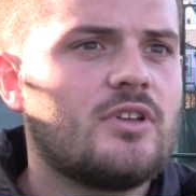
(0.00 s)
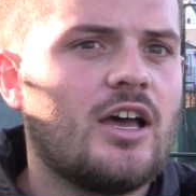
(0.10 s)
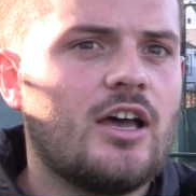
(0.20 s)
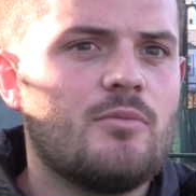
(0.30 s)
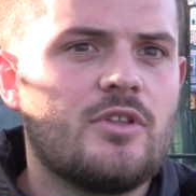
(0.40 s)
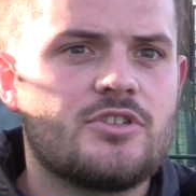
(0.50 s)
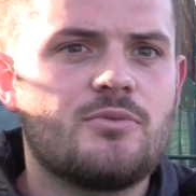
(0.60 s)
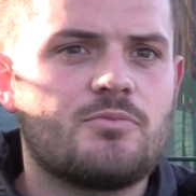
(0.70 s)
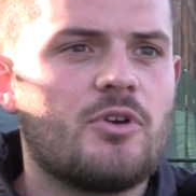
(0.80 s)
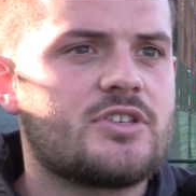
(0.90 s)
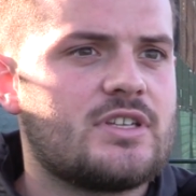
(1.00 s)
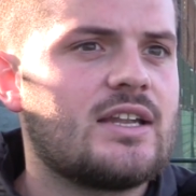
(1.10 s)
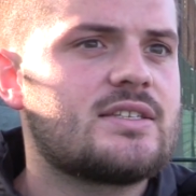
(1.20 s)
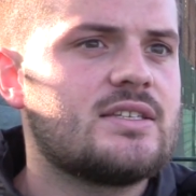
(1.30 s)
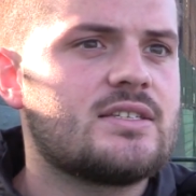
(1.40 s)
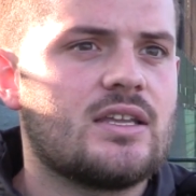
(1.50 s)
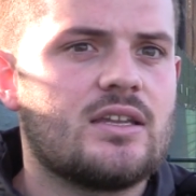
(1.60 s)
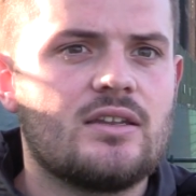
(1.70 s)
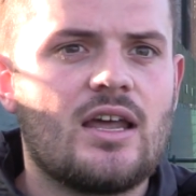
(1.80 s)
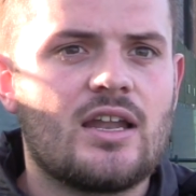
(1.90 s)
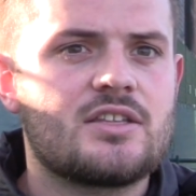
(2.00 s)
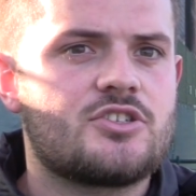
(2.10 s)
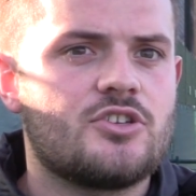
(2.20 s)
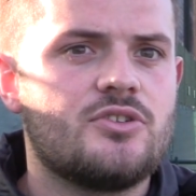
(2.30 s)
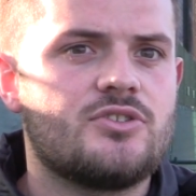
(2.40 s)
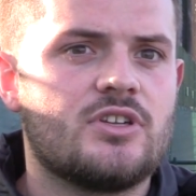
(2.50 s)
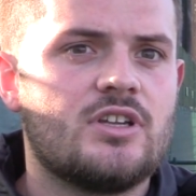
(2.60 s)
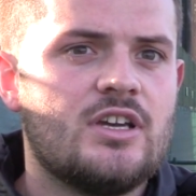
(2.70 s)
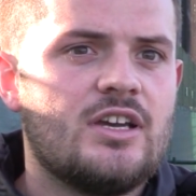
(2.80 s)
in terms of personalities and attitudes, and